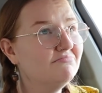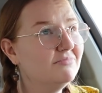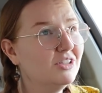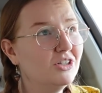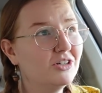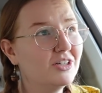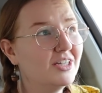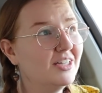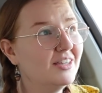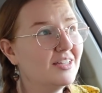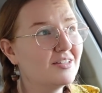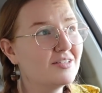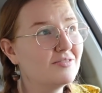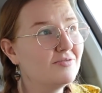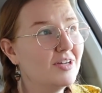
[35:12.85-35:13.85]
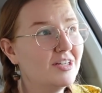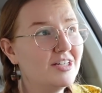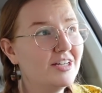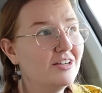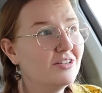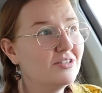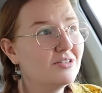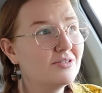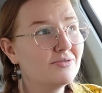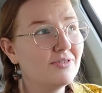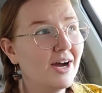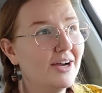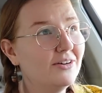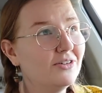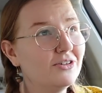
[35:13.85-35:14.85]
look in this vintage
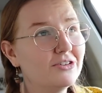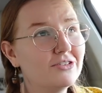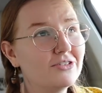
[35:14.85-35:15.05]
vinyl